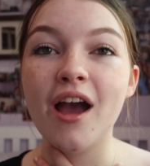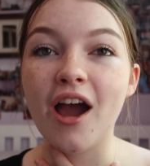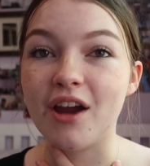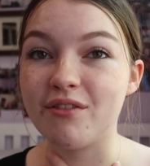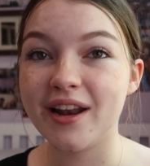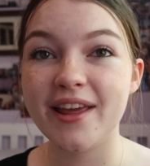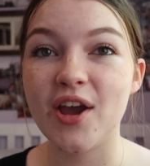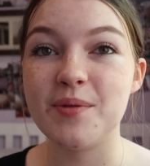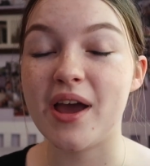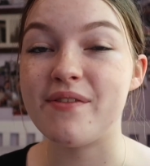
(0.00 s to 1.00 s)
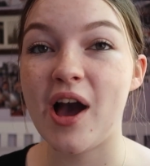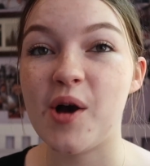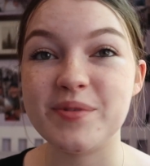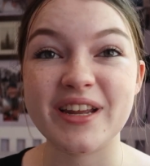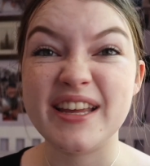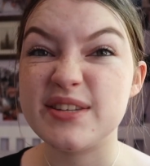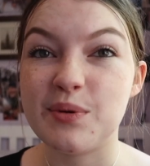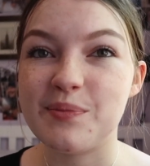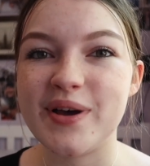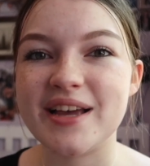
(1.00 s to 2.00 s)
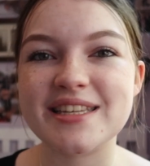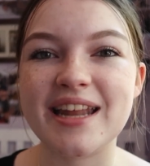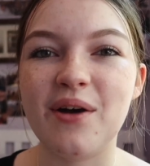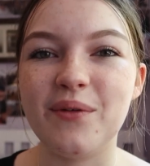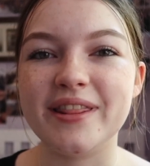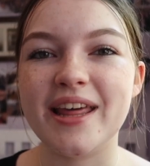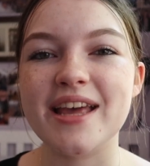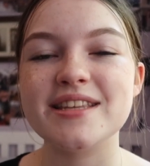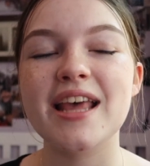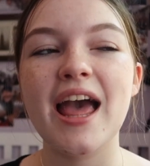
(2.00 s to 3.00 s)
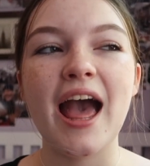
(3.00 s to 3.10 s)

I really hoped I've helped at least one person out with this,